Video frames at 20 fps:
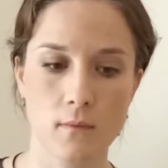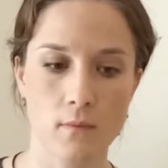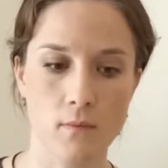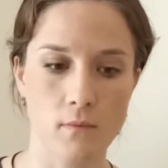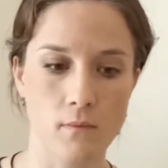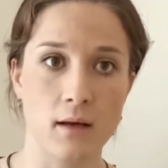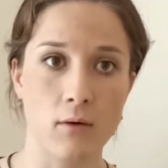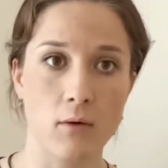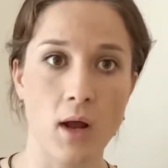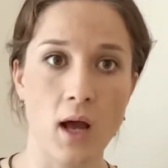
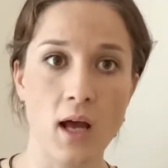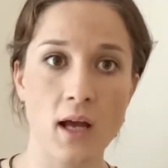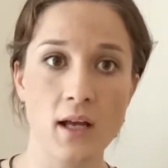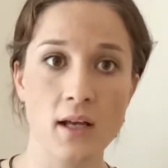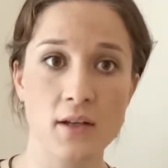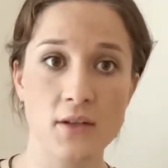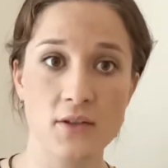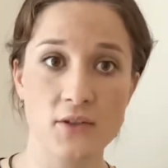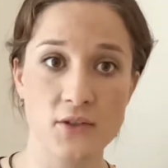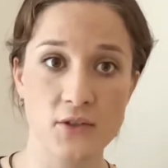There
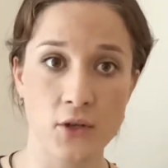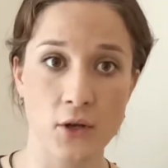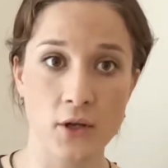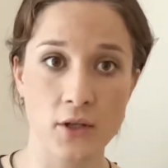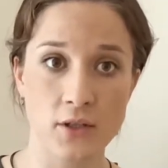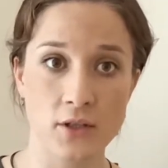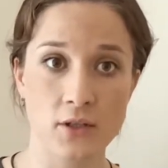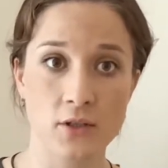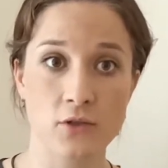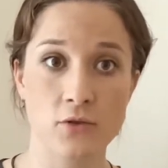are
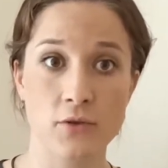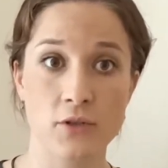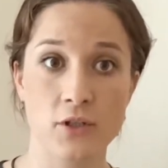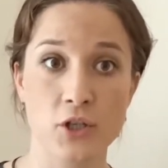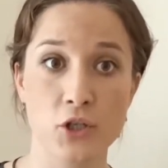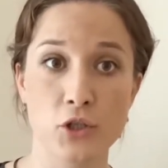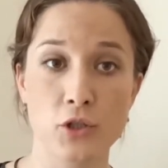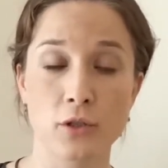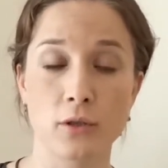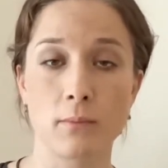certain
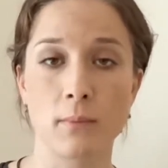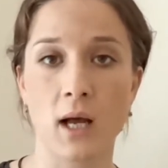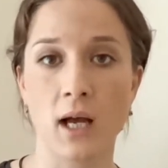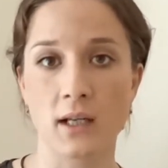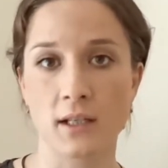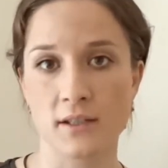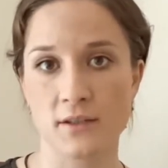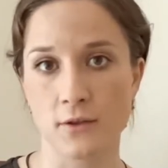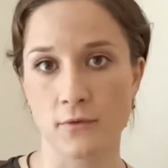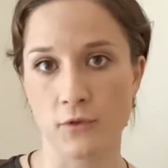traditional
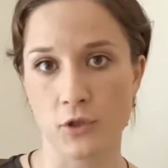markers of